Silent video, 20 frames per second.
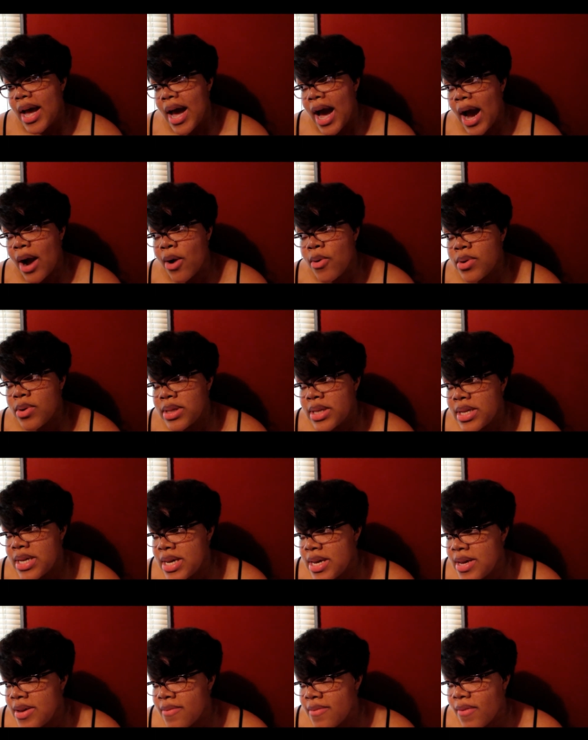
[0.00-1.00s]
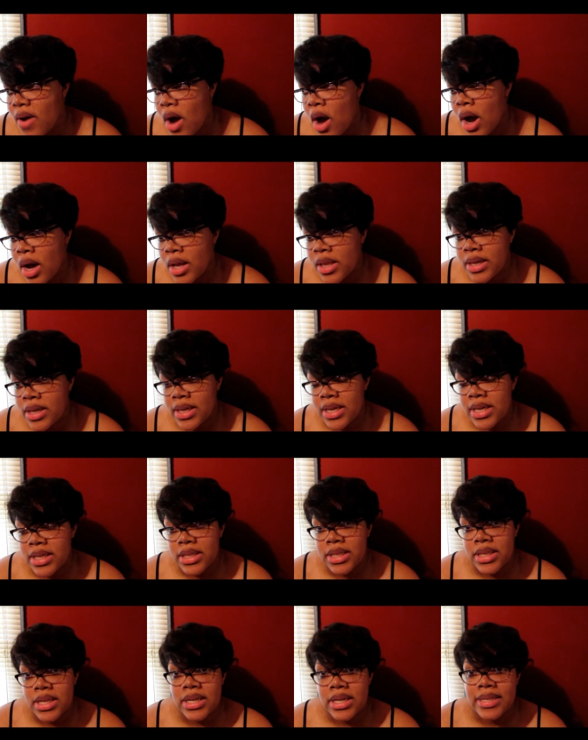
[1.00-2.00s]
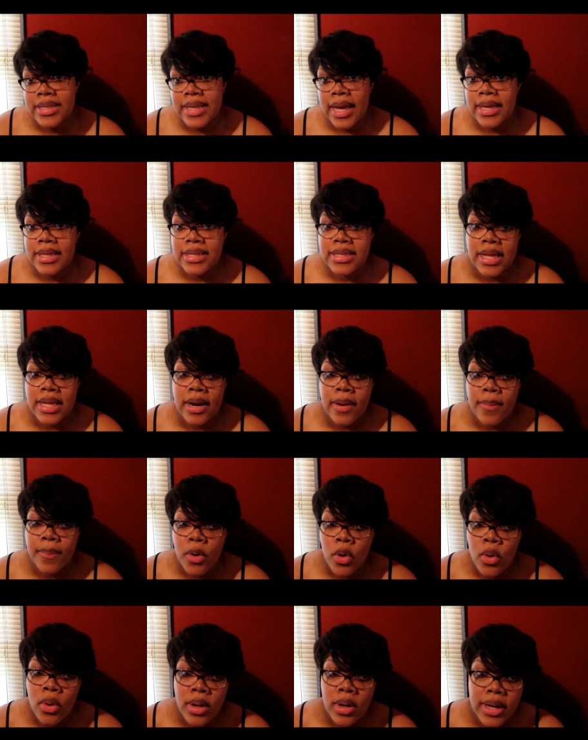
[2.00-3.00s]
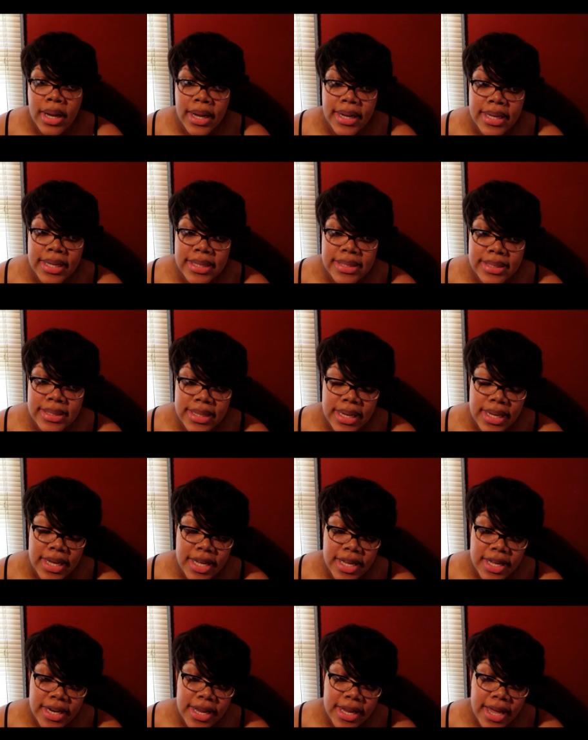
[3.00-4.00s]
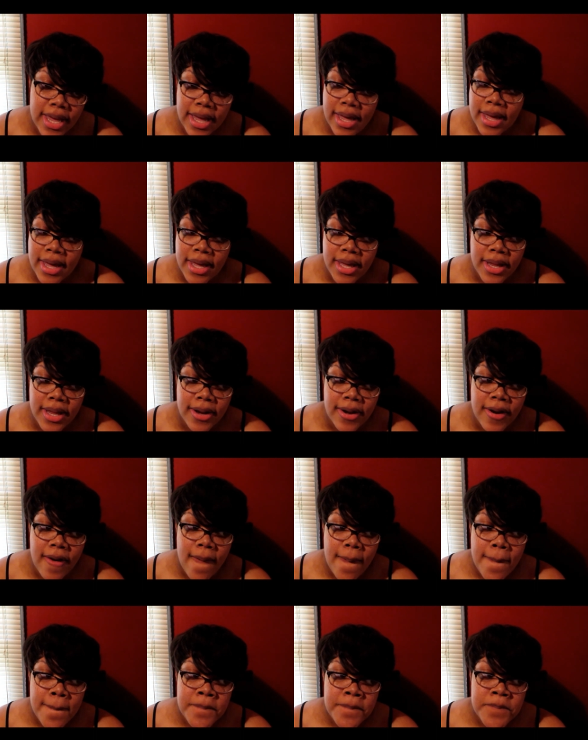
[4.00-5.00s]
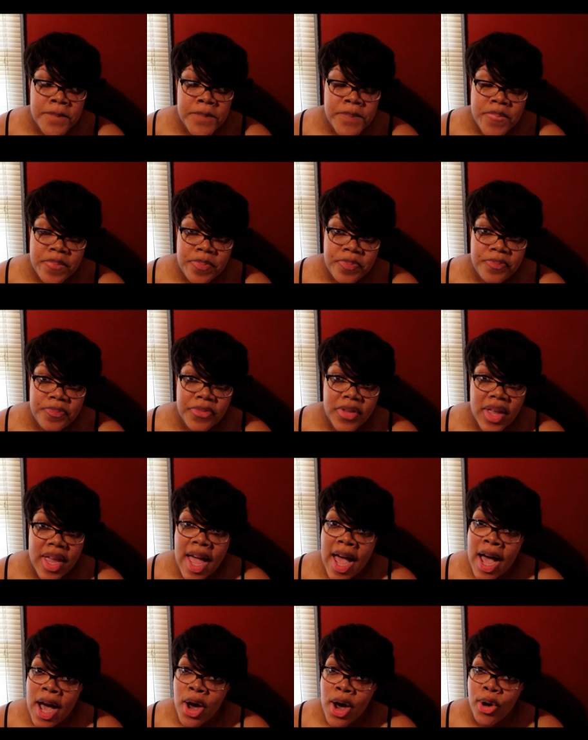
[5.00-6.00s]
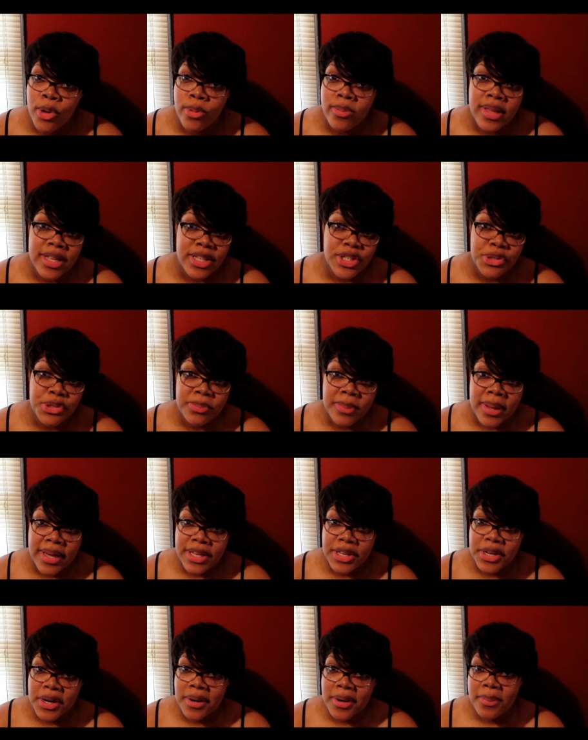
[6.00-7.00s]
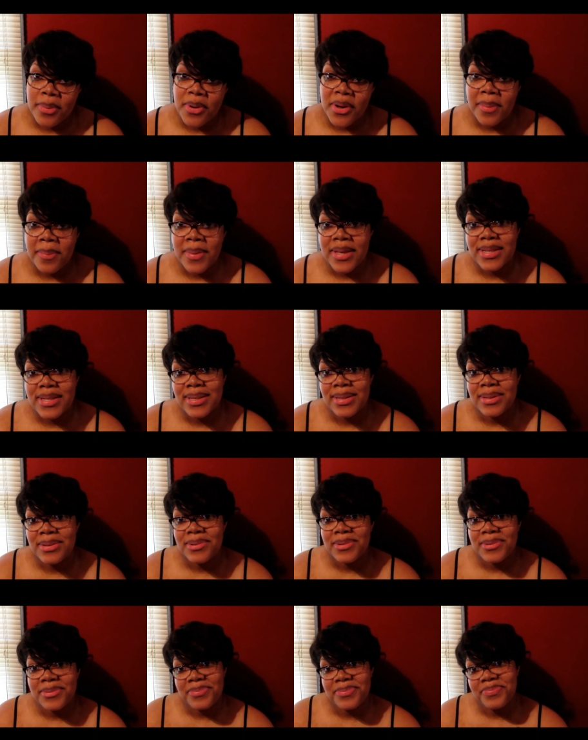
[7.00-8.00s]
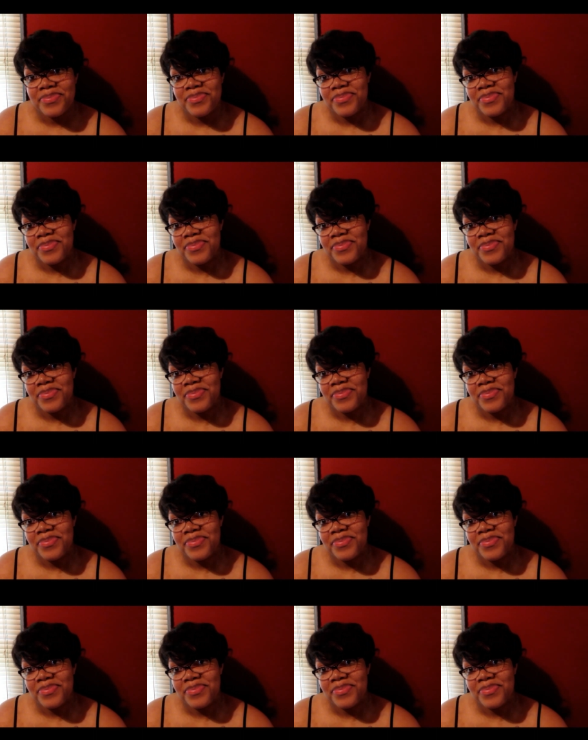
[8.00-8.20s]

I will leave all the links to the sites that I'm on, like I said. And I hope that you make your appointment soon.